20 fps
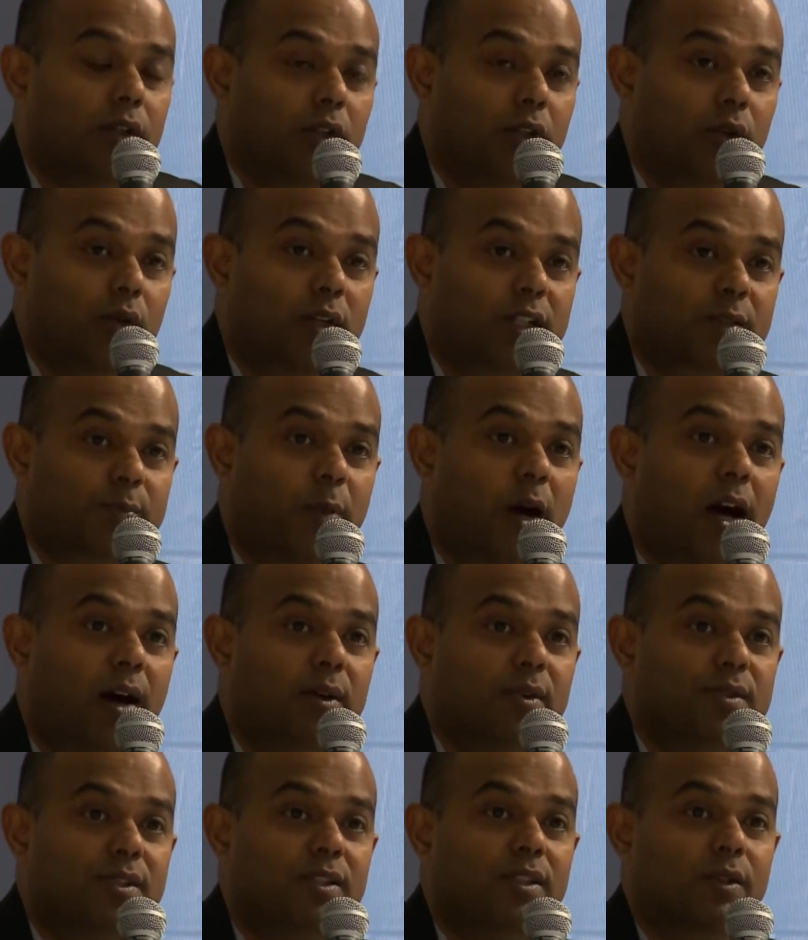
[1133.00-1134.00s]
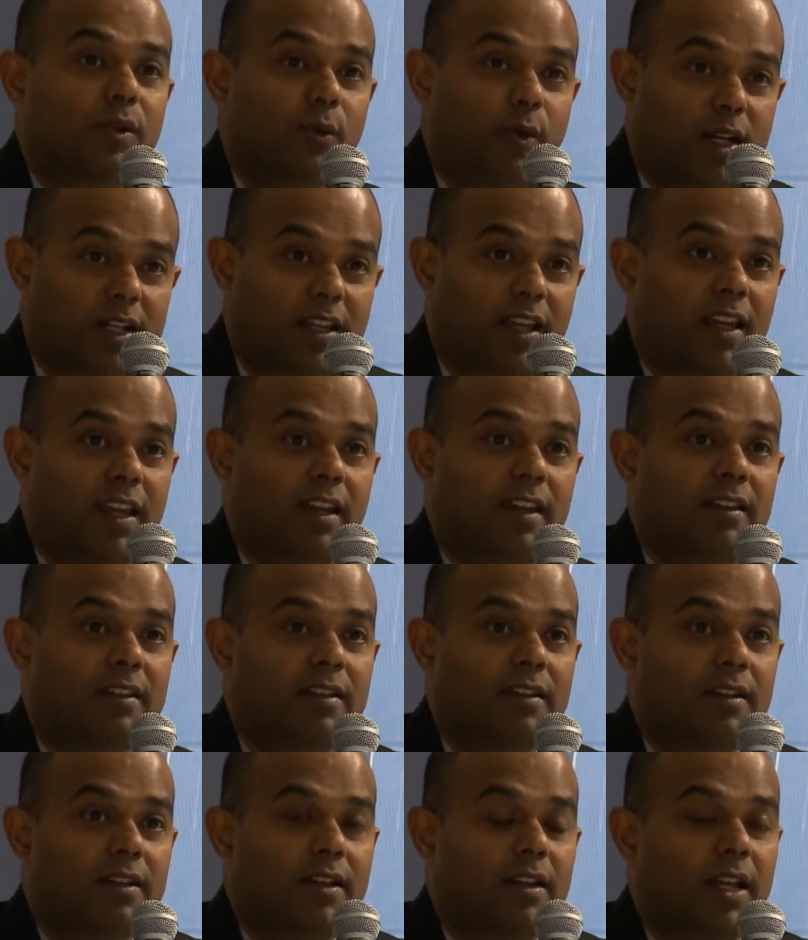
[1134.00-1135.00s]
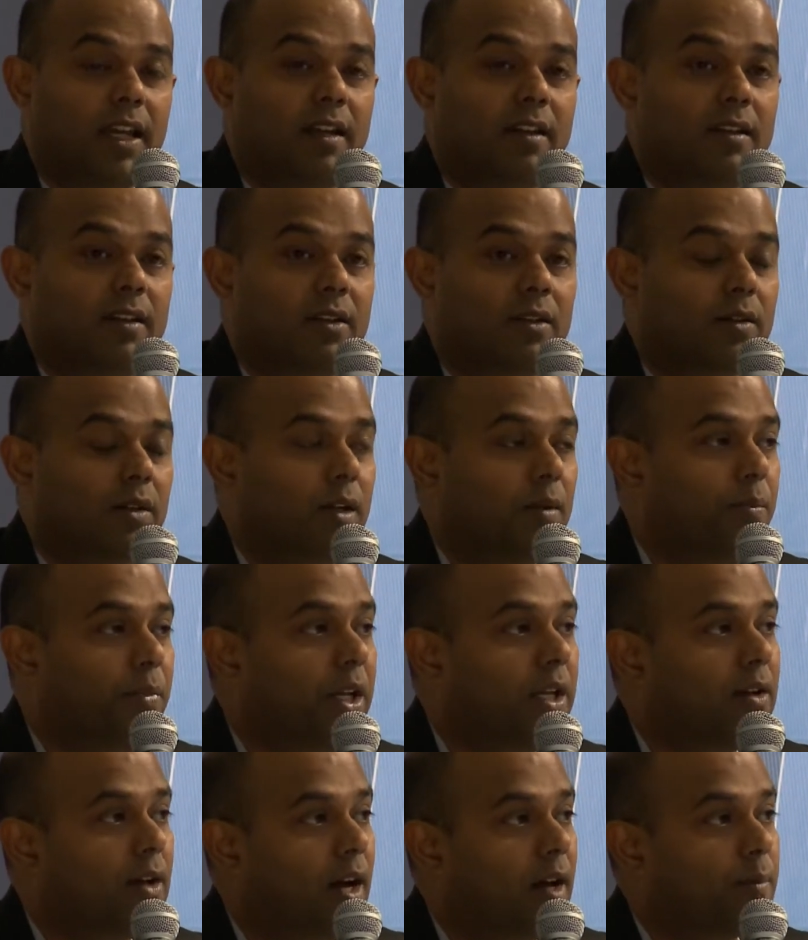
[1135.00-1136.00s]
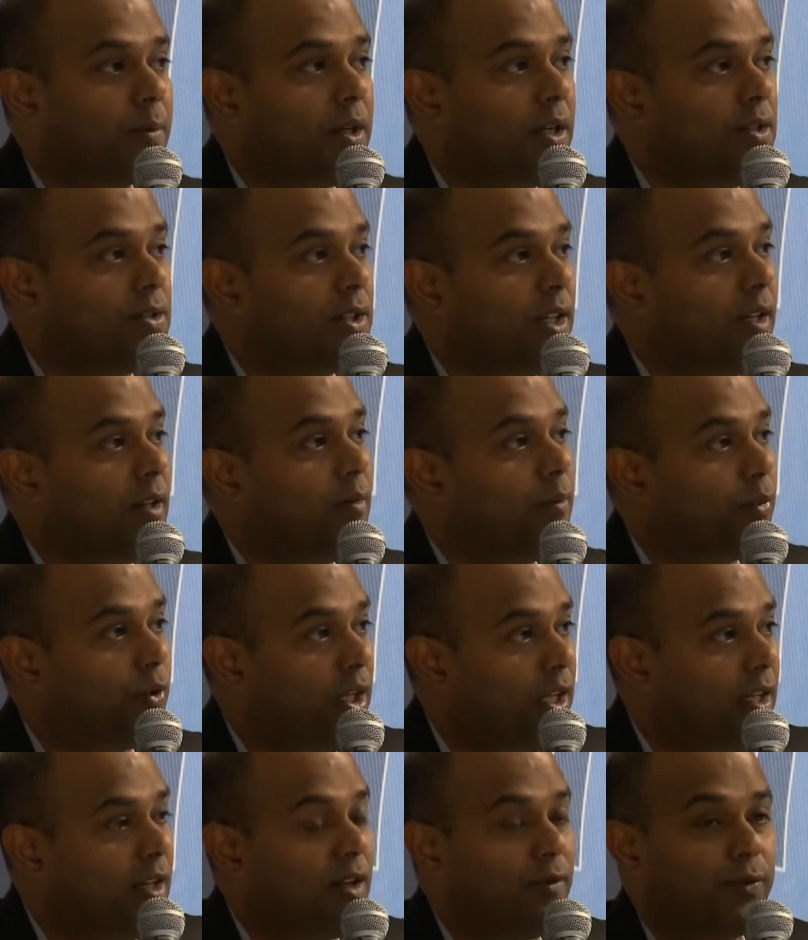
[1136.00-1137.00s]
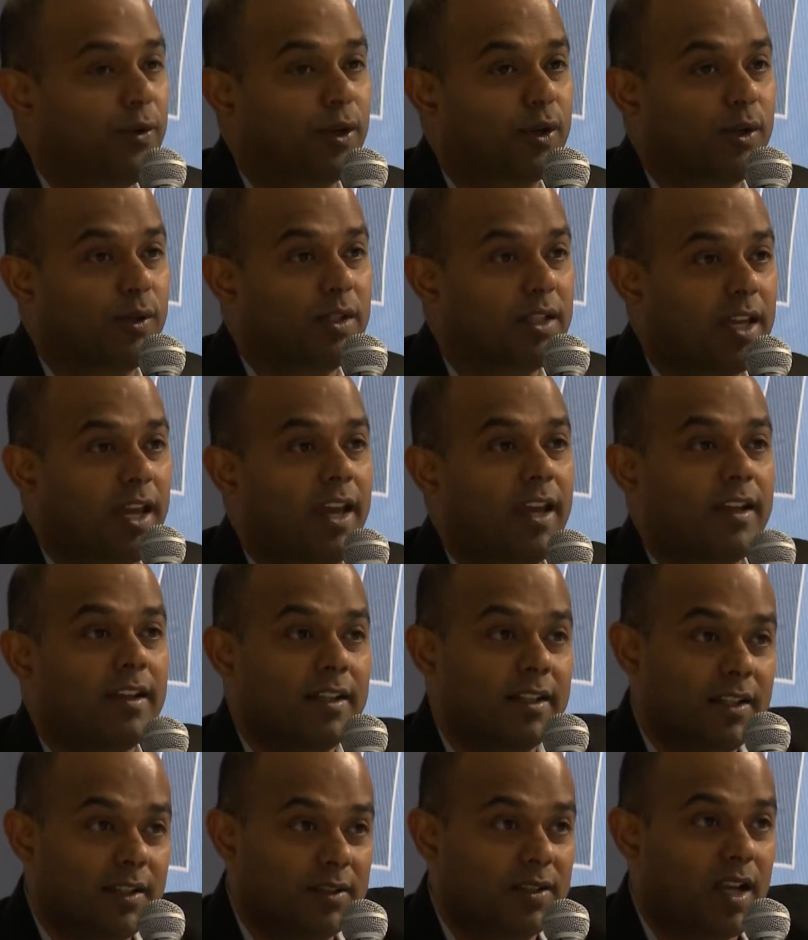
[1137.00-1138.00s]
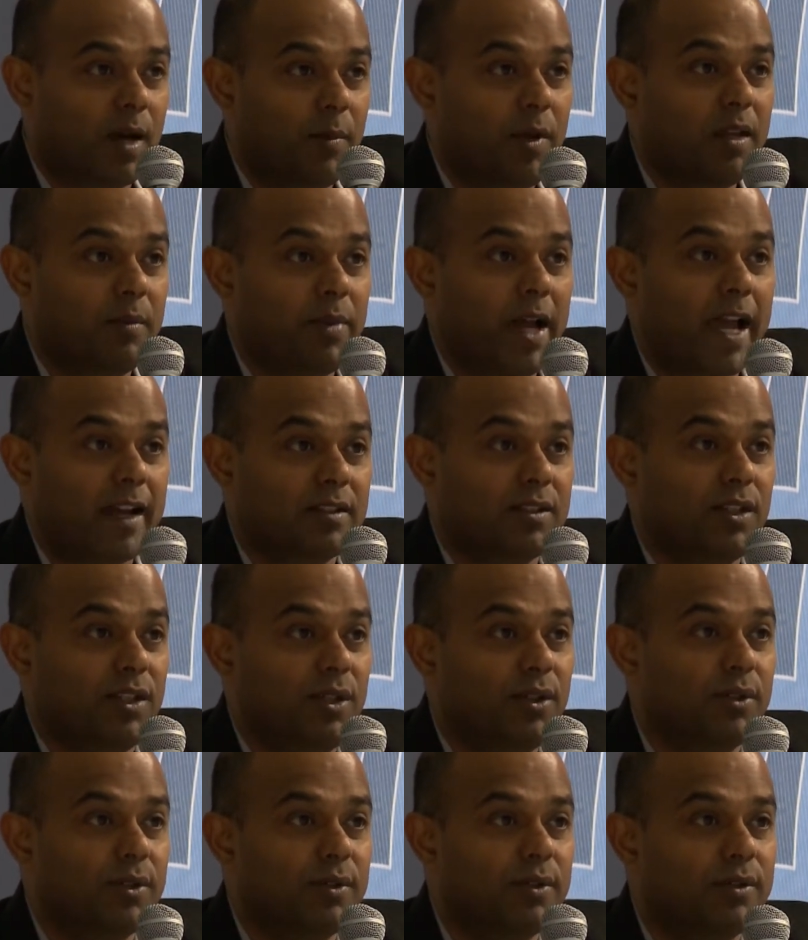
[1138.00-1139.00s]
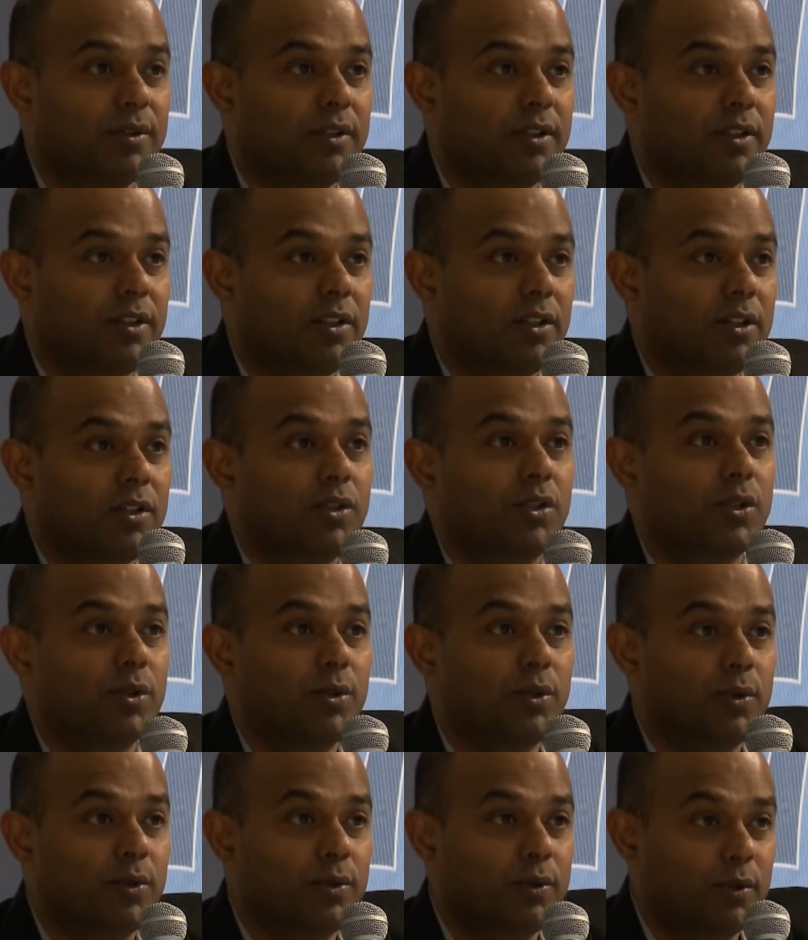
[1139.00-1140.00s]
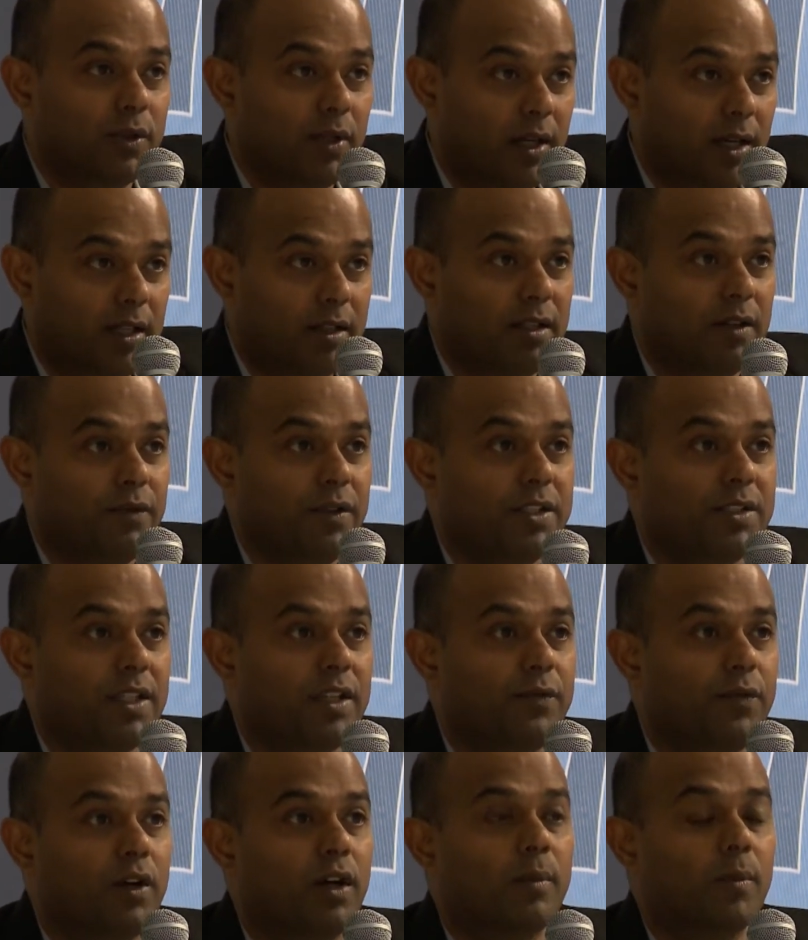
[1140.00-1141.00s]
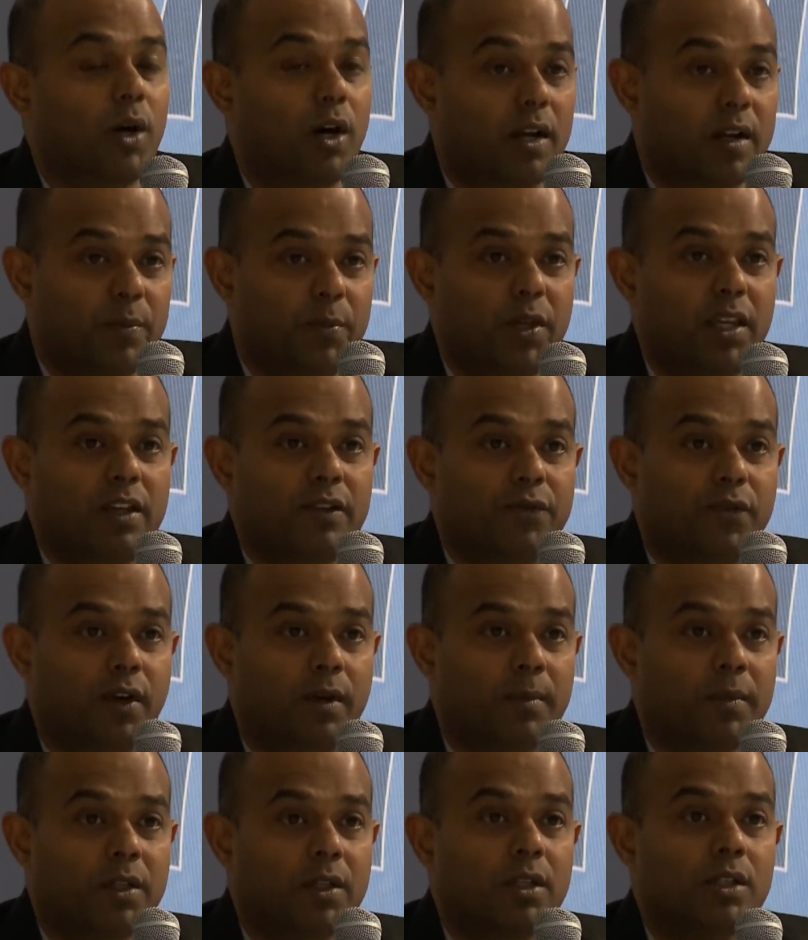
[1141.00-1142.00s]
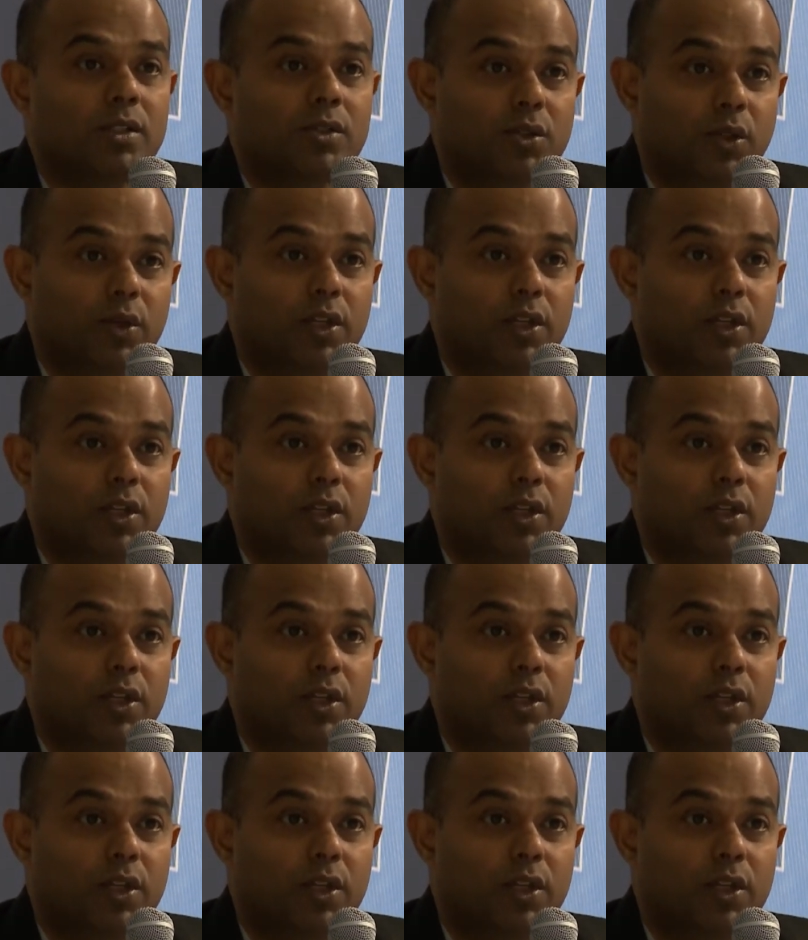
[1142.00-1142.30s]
your spouse working in a big corporation, putting in a 401k, is coming back to you through the VC firm or a PE firm. So